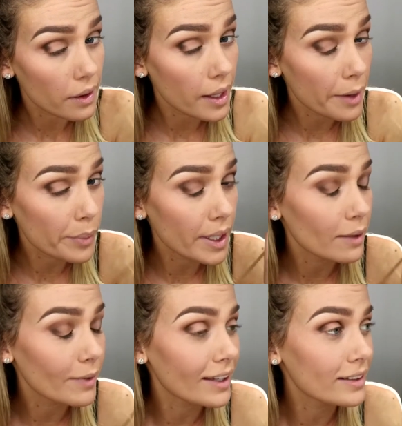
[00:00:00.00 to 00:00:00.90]
that
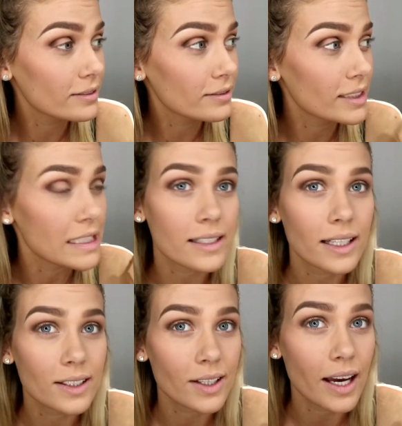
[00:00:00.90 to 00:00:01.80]
pigment is
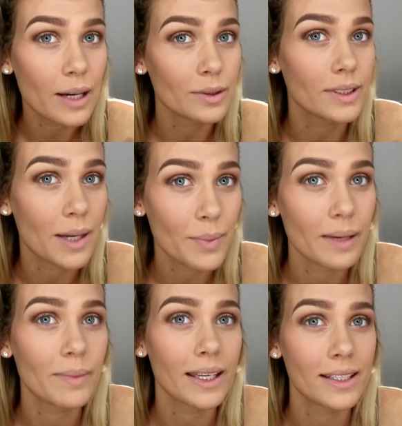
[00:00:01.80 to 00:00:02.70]
undeniable. That
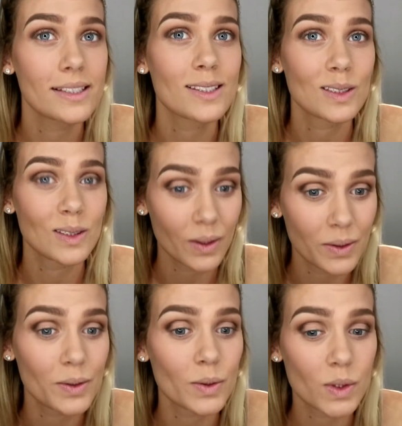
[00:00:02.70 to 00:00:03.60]
pigment is
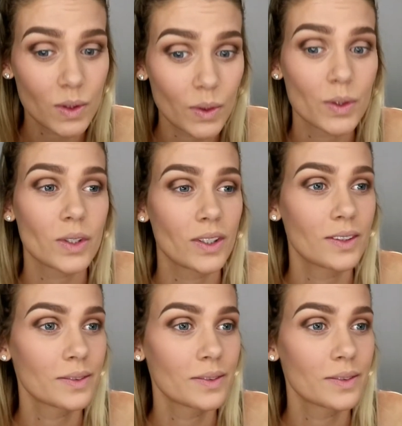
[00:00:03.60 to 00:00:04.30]
so strong.